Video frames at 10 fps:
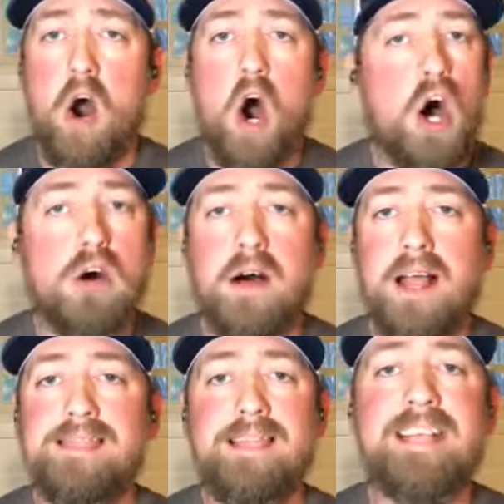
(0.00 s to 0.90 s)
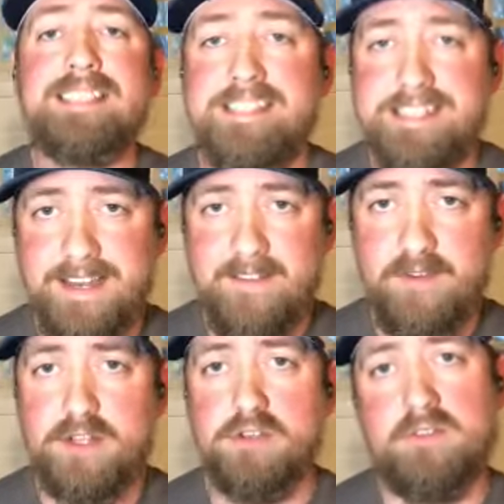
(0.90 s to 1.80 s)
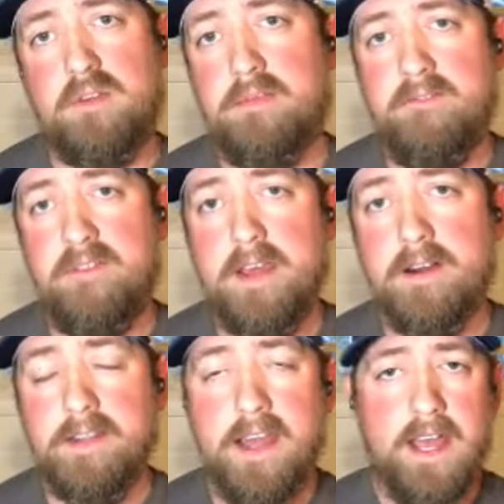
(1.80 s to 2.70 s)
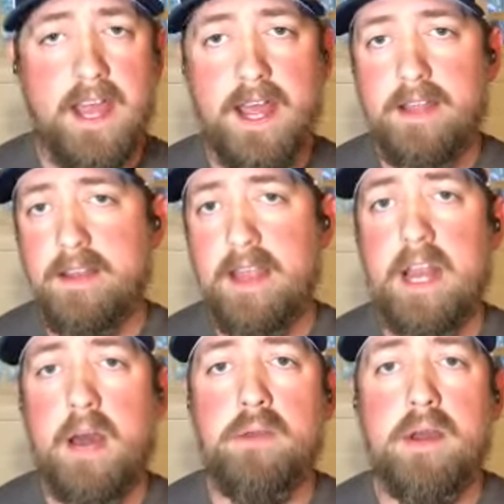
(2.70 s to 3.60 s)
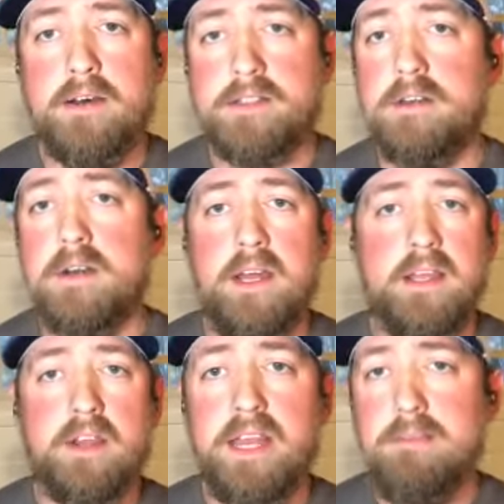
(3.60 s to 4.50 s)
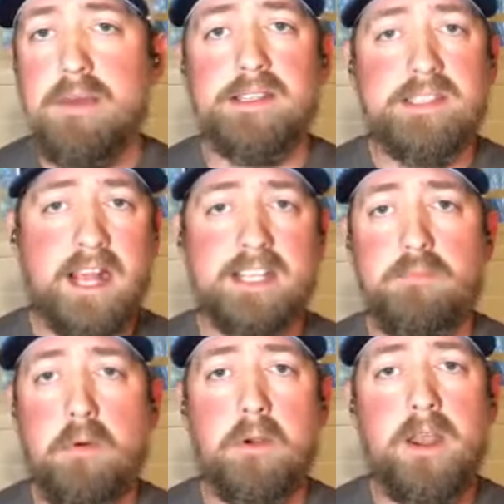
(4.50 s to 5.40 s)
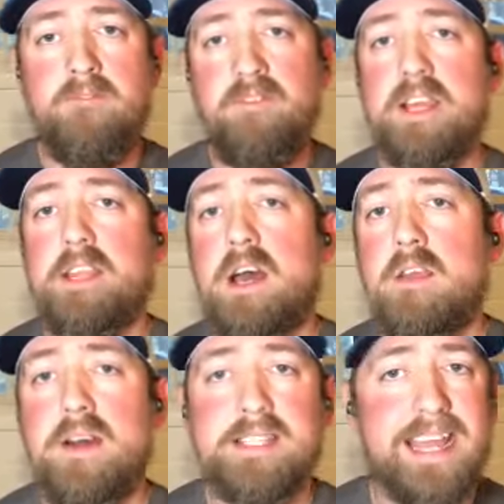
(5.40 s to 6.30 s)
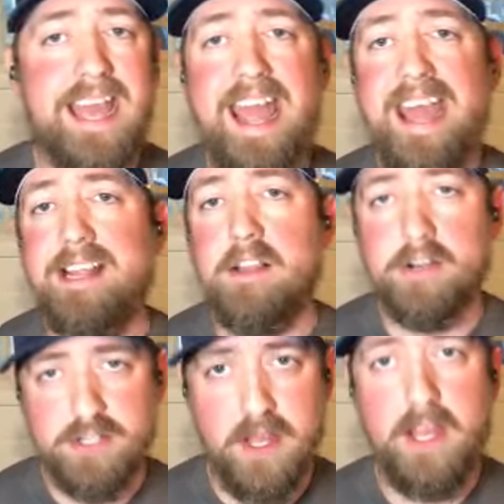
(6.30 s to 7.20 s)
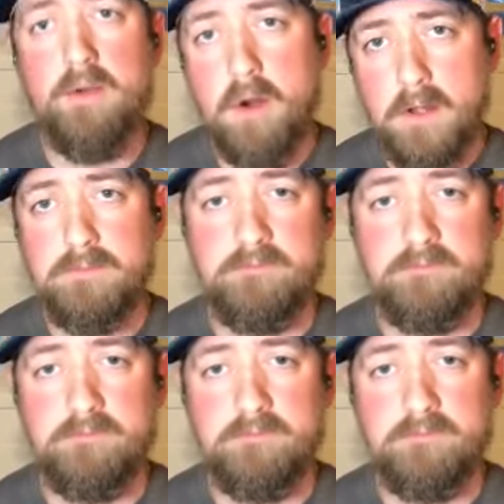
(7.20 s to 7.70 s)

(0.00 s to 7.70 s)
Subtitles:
all licensed individuals from the field, and they can help you out. So you can email techsupport@Viega.us and get any literature that you want.